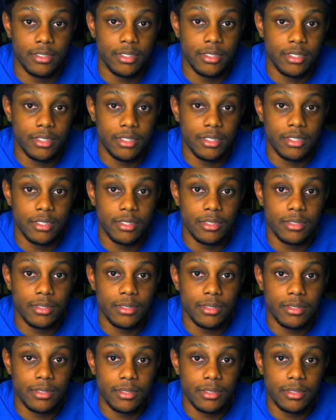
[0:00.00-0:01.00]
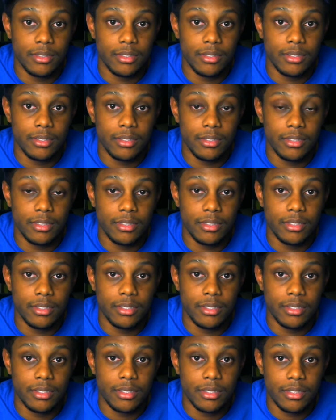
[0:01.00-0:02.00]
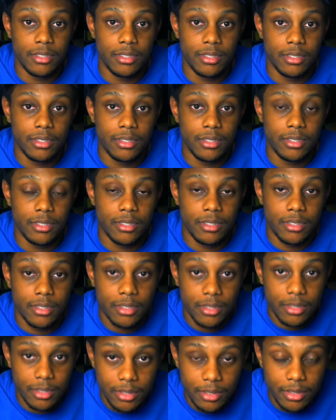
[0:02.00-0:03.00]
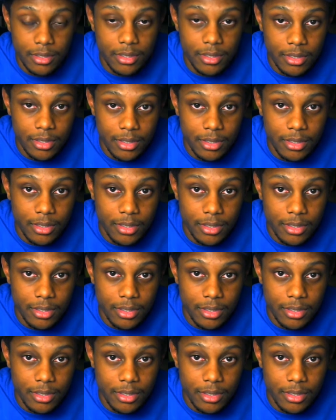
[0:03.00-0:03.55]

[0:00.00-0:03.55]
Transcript: [no speech]